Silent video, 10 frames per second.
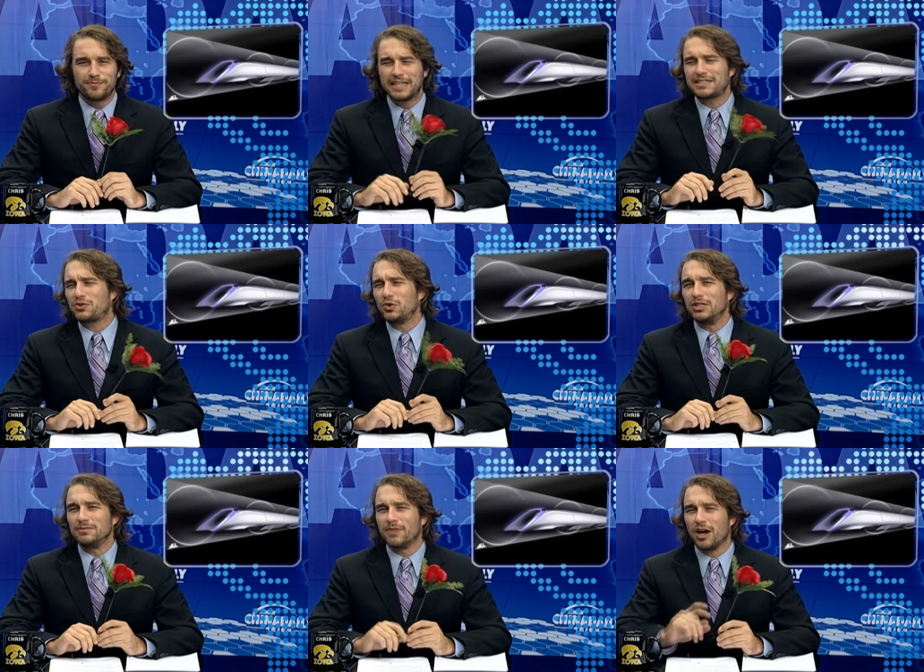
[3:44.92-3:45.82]
That's
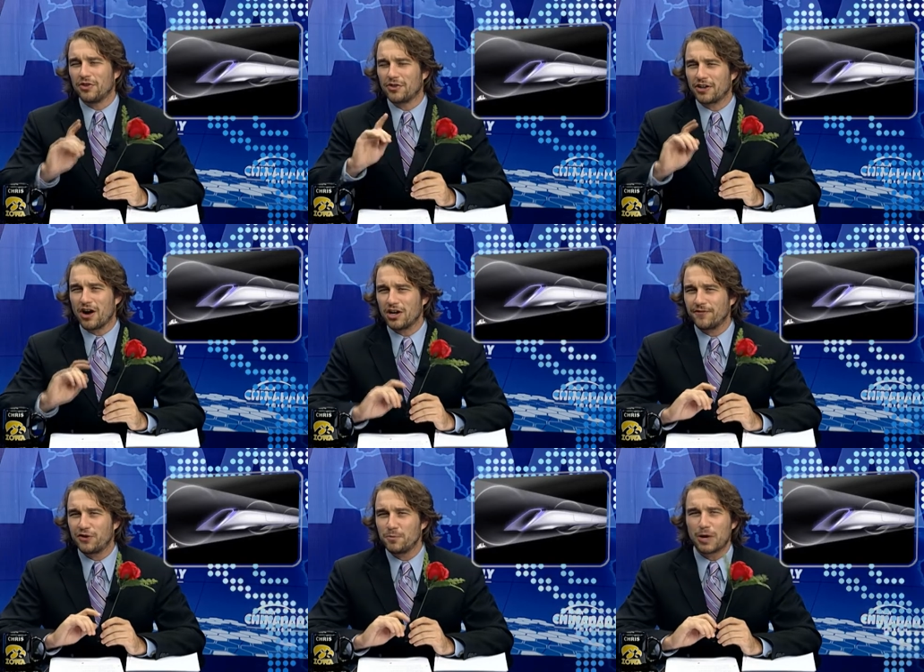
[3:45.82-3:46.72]
cool, although there are a
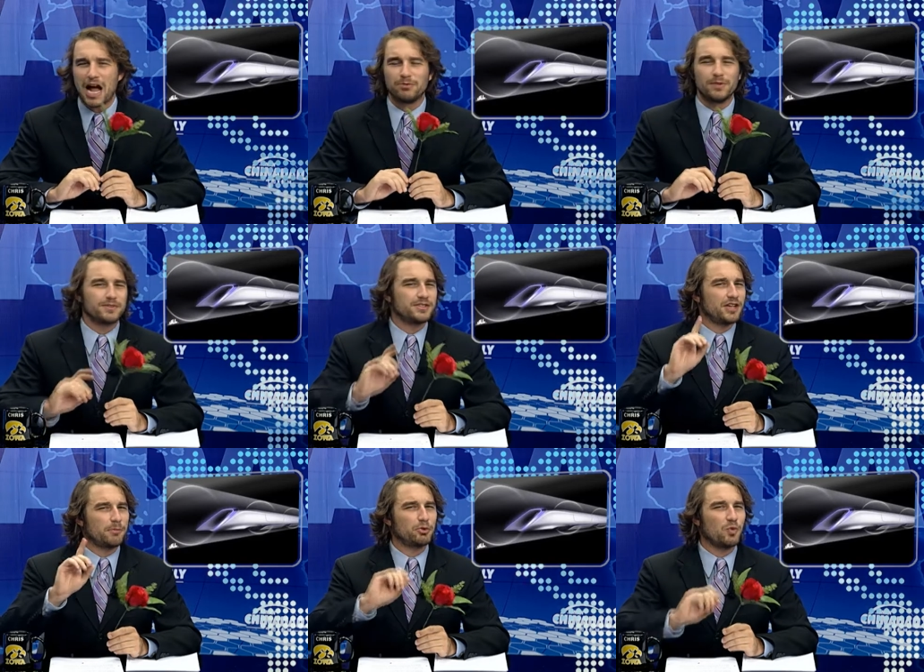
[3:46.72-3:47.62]
few problems.
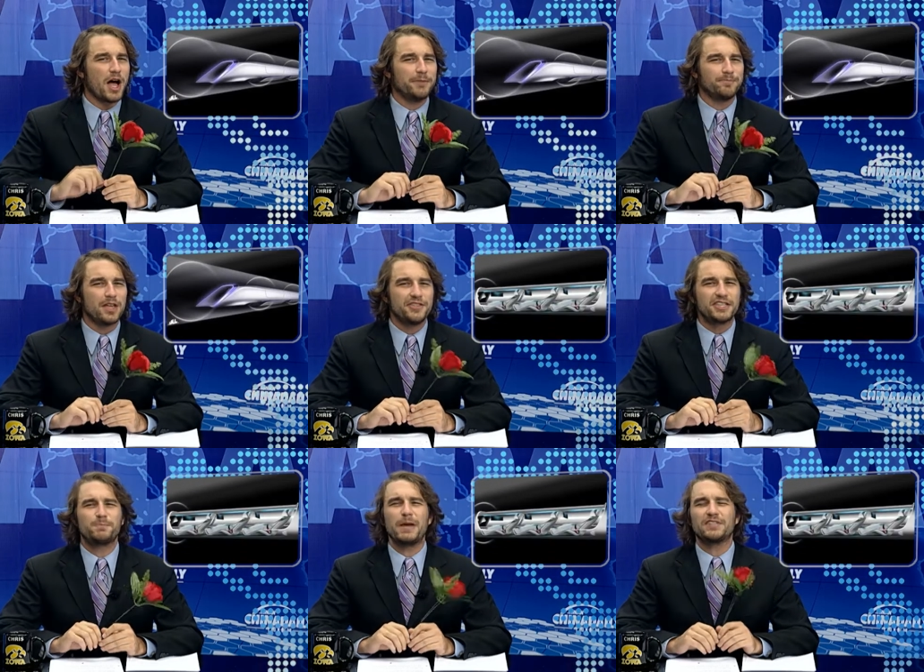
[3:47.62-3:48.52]
Number one, the
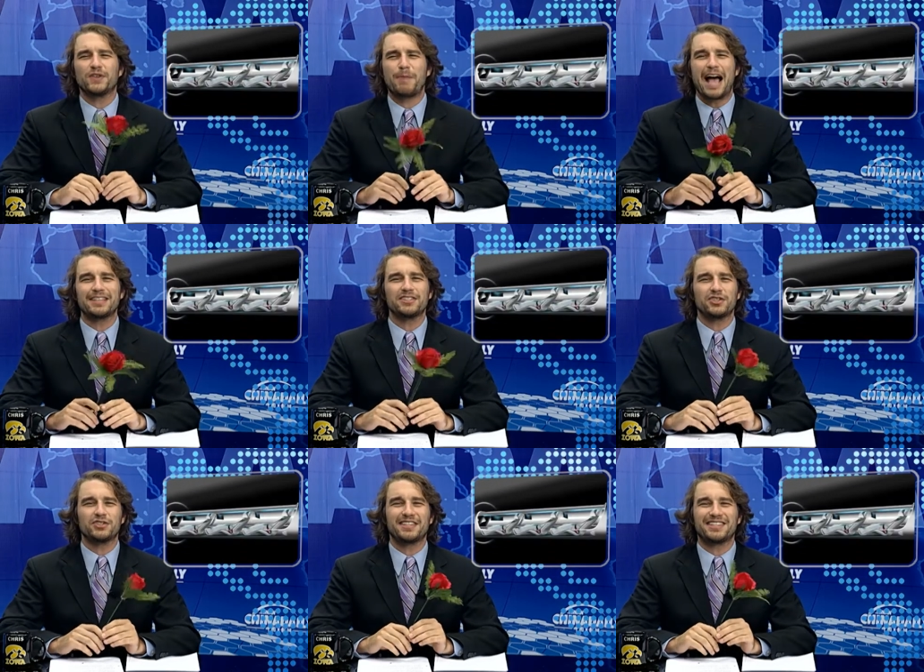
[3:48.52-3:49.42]
space for
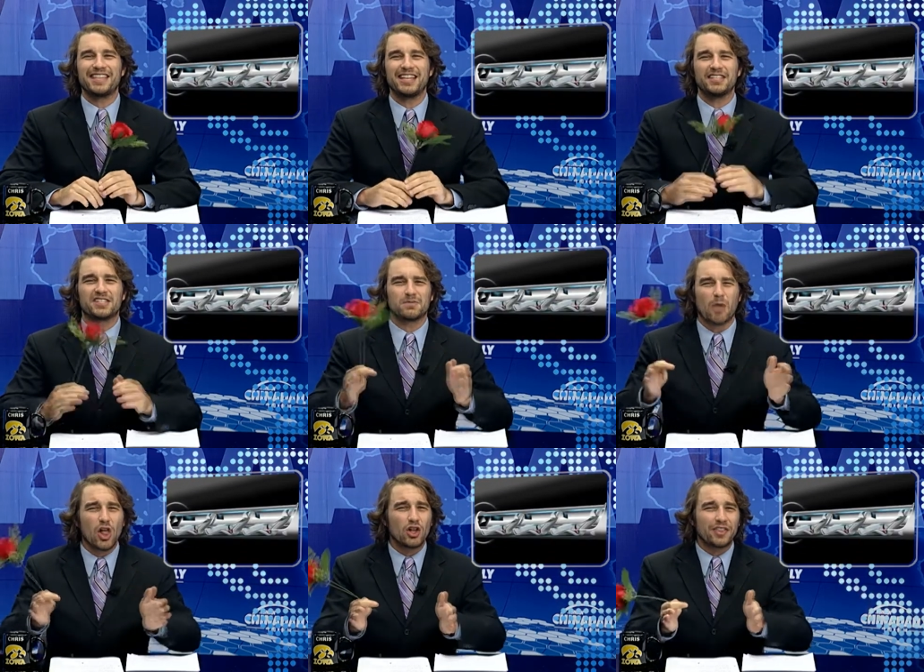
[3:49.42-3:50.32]
passengers to sit is
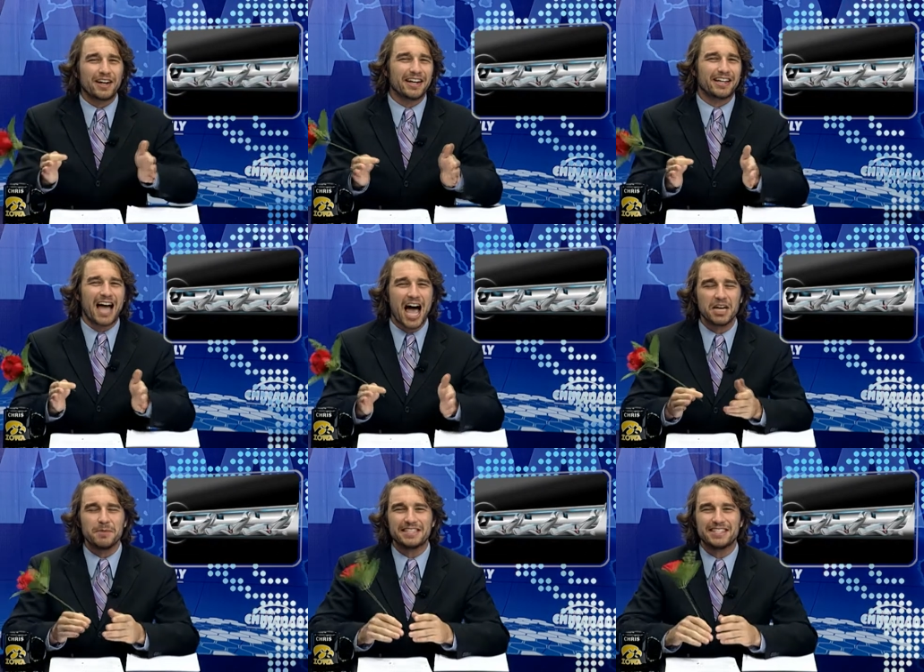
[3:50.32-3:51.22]
smaller than an
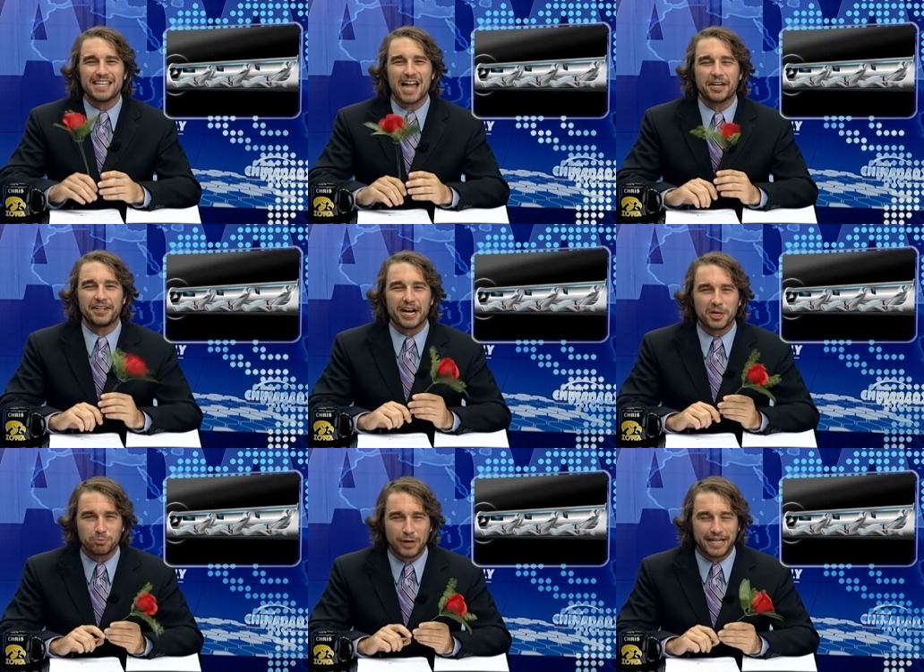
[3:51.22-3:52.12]
economy seat on an
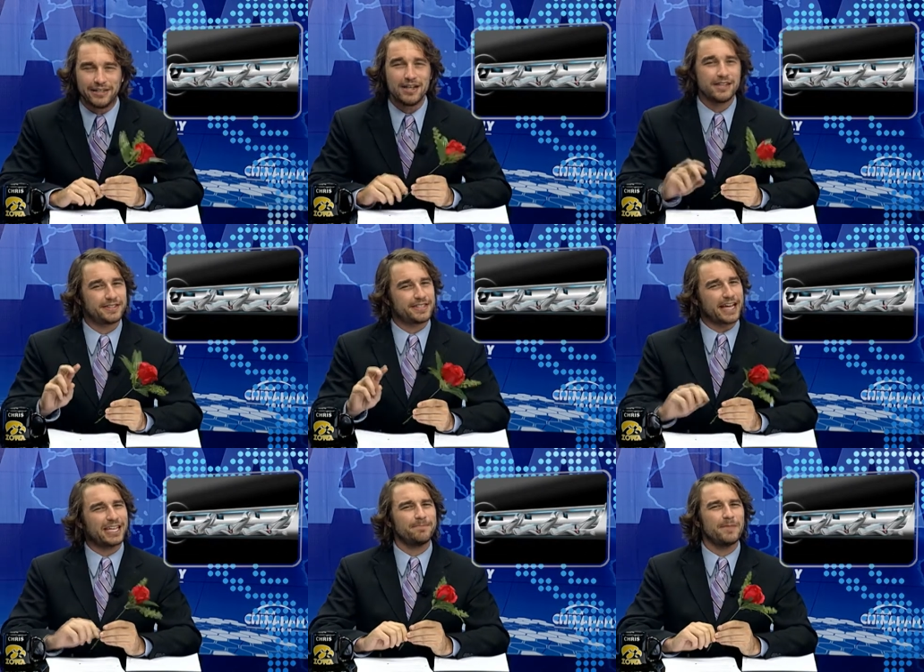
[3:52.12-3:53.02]
airplane. The
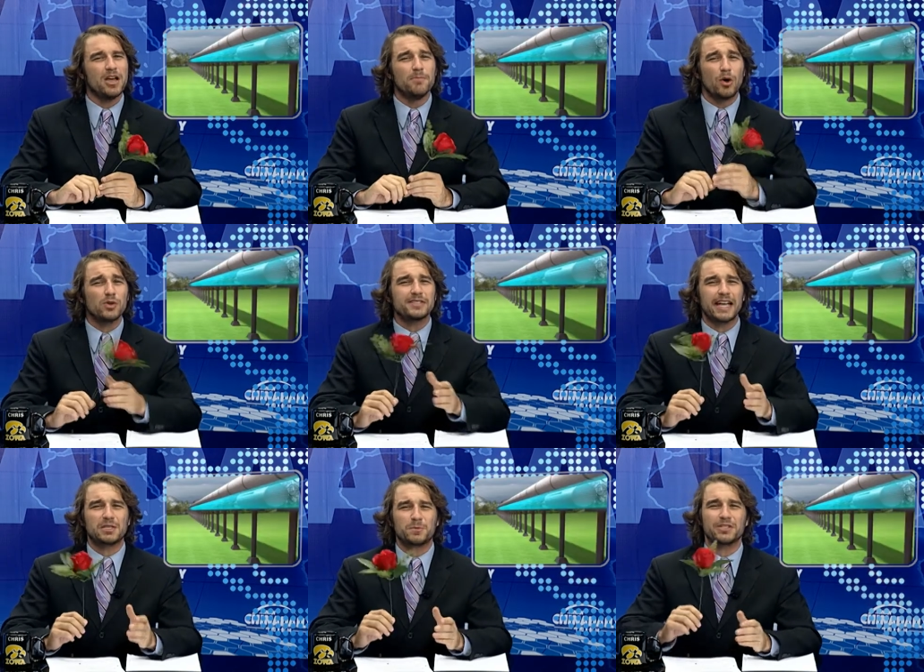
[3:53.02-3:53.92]
second, most
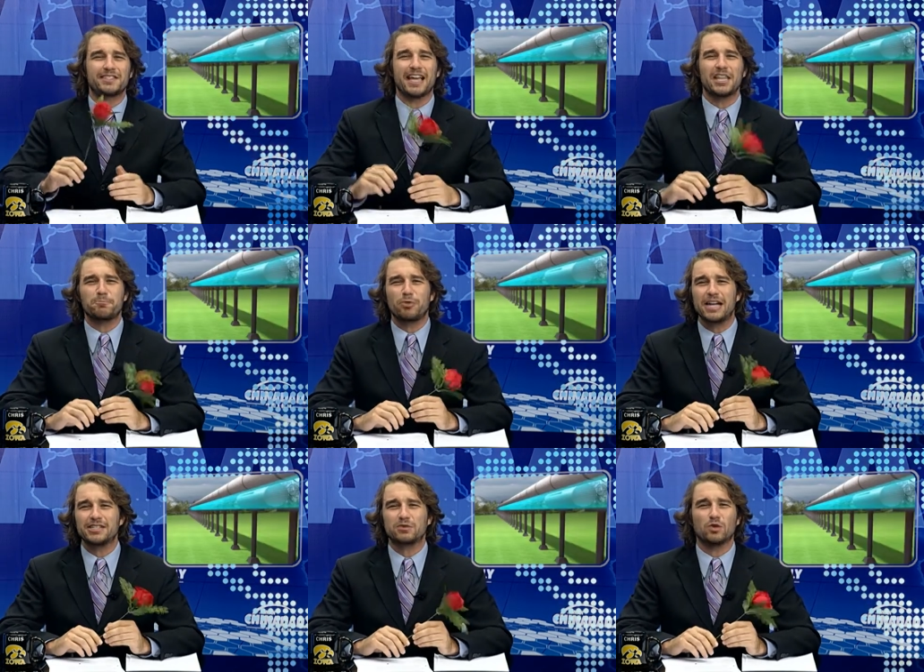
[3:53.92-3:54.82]
experts say the
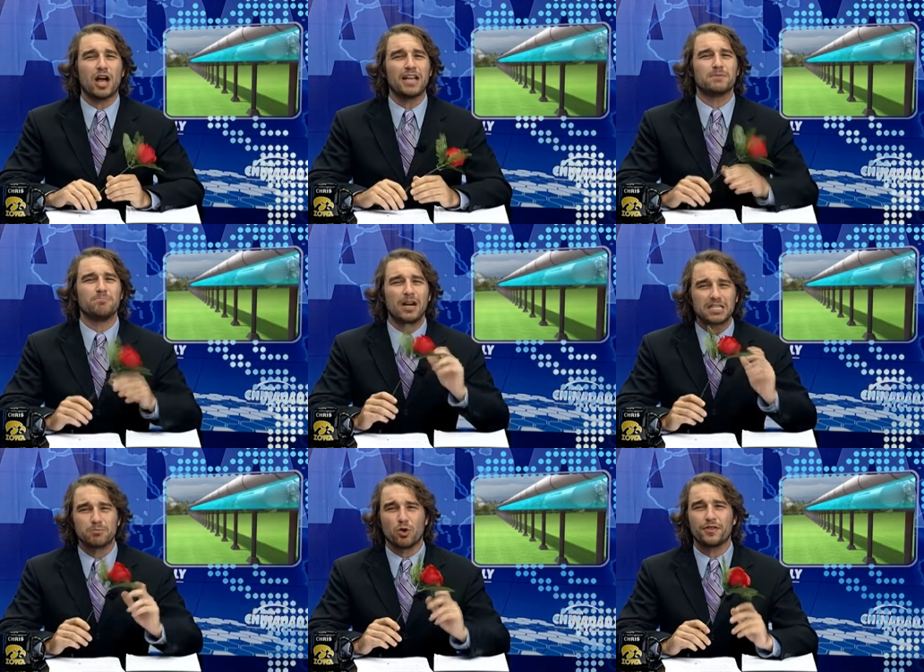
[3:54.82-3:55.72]
project will cost
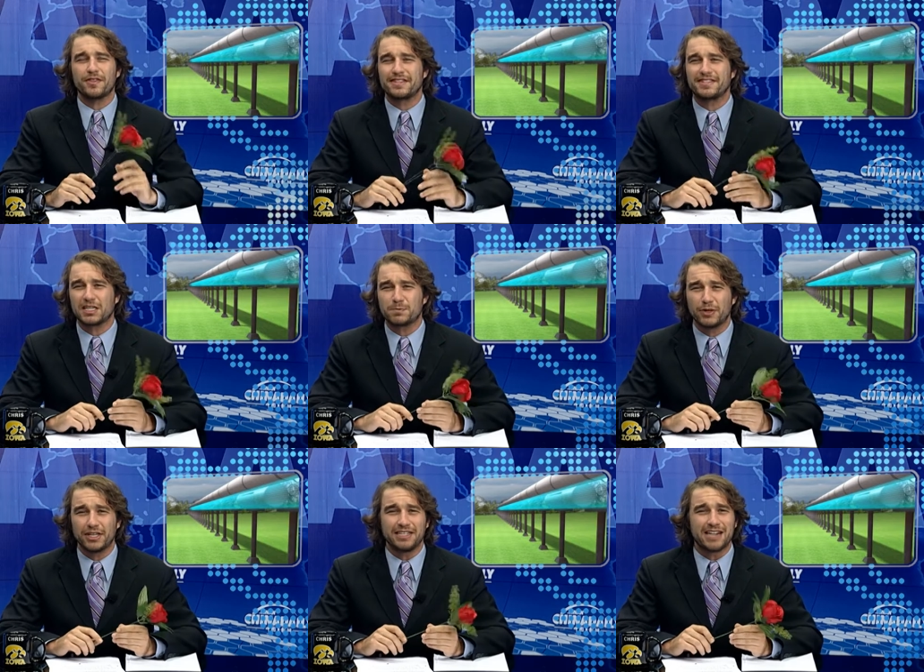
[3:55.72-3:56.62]
much more than the $6
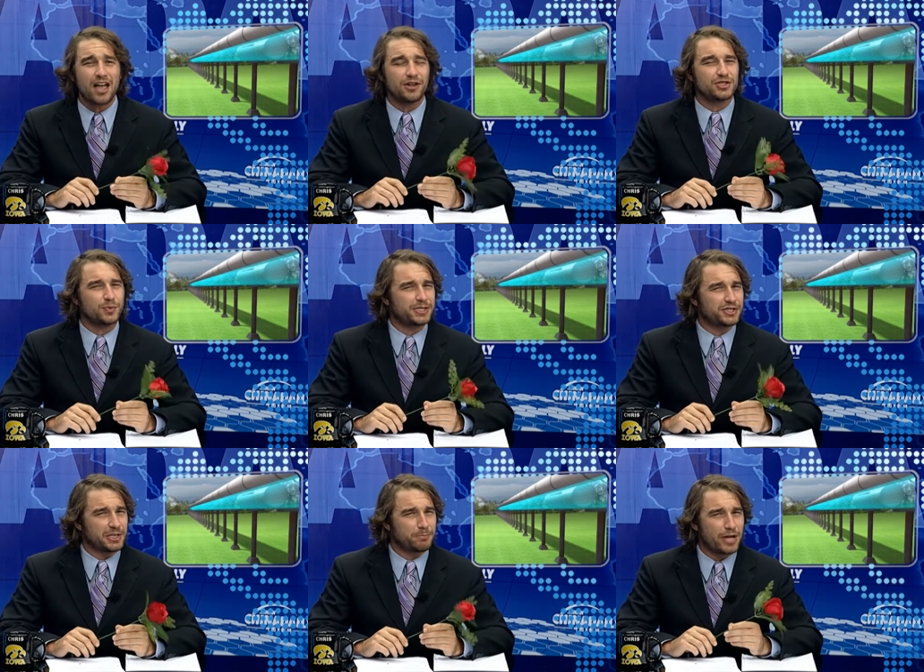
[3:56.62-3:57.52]
billion
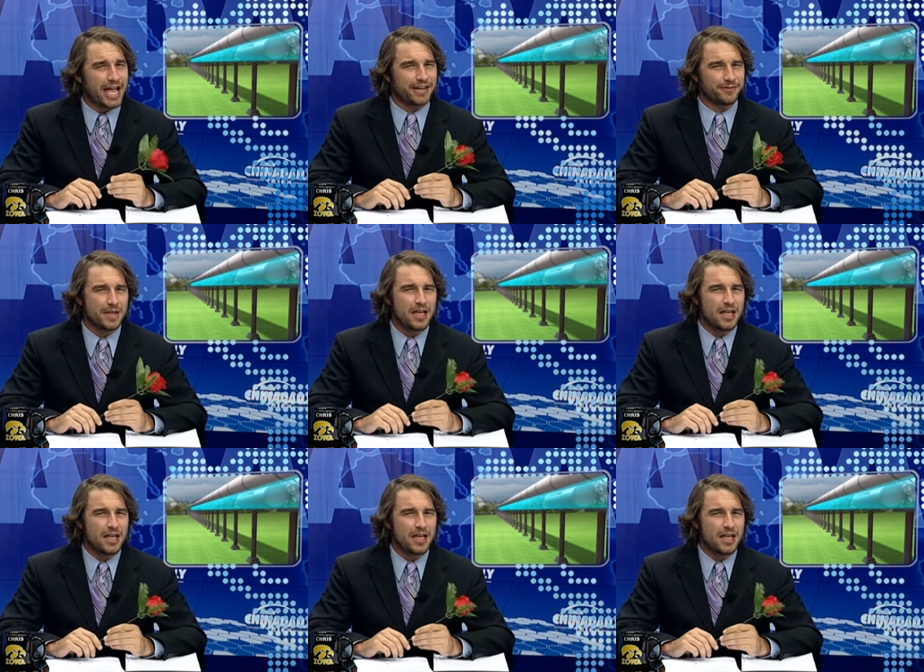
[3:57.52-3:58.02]
originally planned.